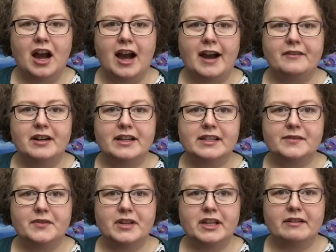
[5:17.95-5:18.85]
I release a
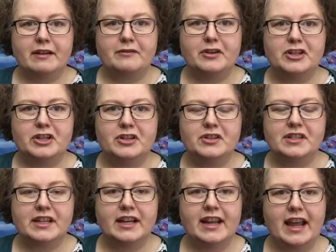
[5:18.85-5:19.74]
video every
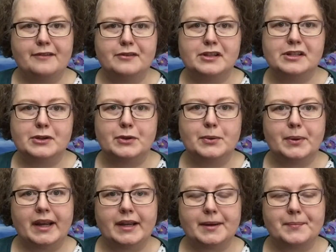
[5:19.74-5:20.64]
Tuesday, every single
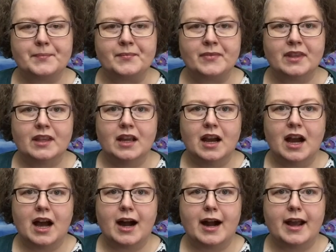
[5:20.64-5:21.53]
week.
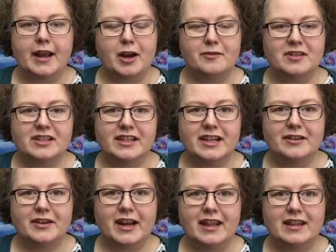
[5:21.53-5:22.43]
I hope to see you
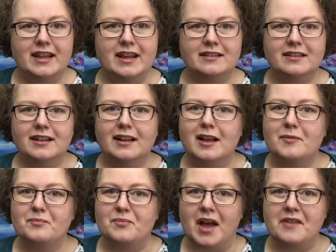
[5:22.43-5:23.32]
again then.
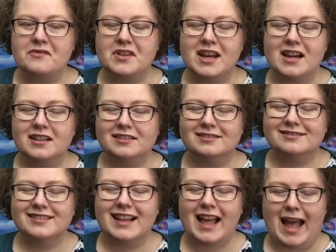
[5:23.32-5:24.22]
Bye for now.
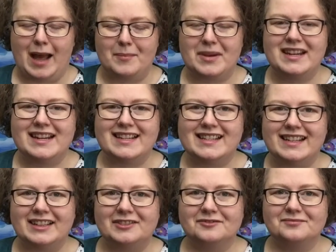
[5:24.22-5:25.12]
Happy
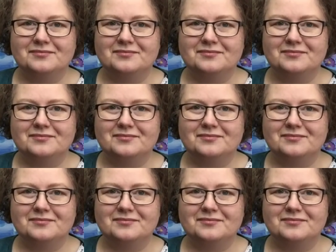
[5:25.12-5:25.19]
knitting.